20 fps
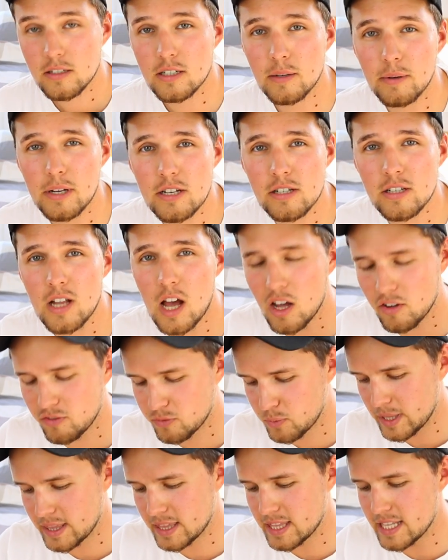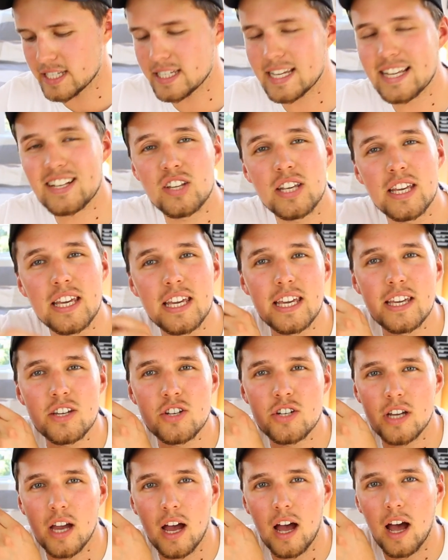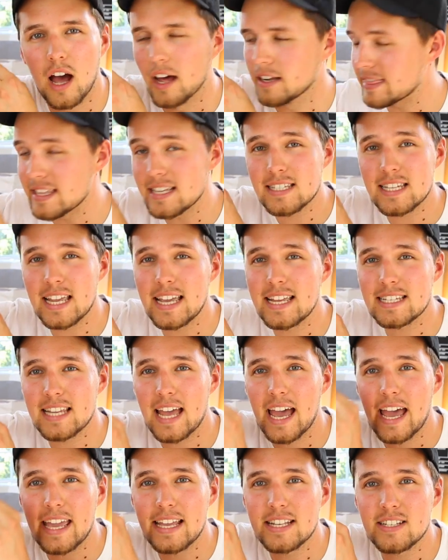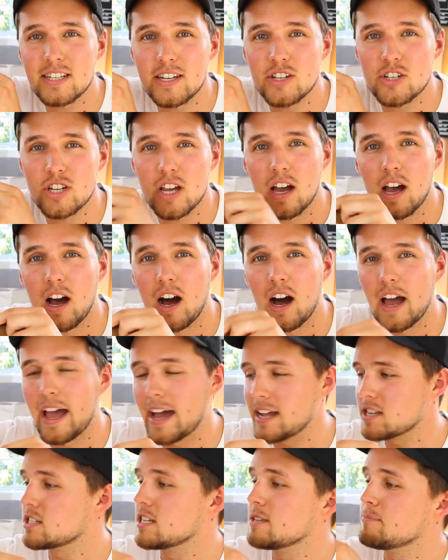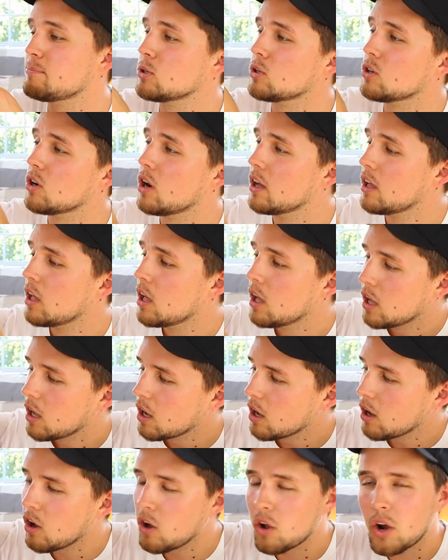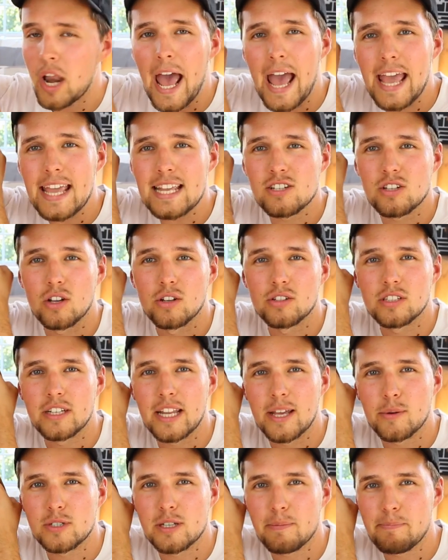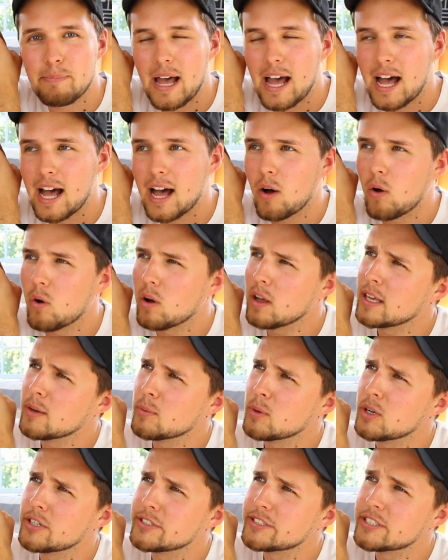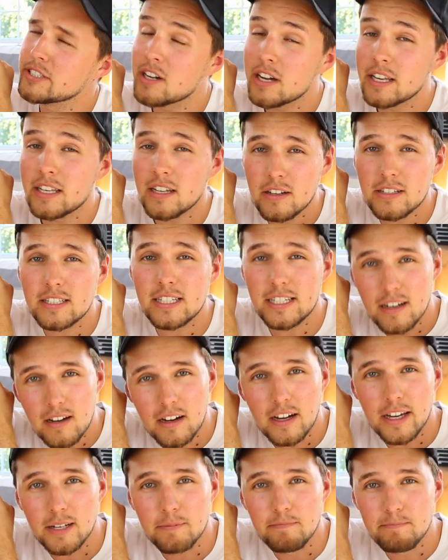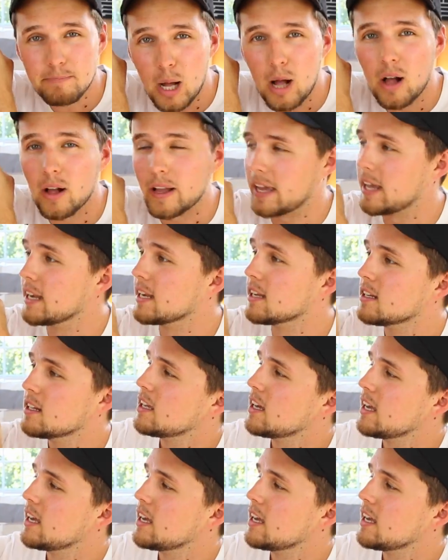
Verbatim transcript: So I'm going to start off with this t-shirt. This is a t-shirt I actually bought on ASOS and it was about, it was 9.99 bargain.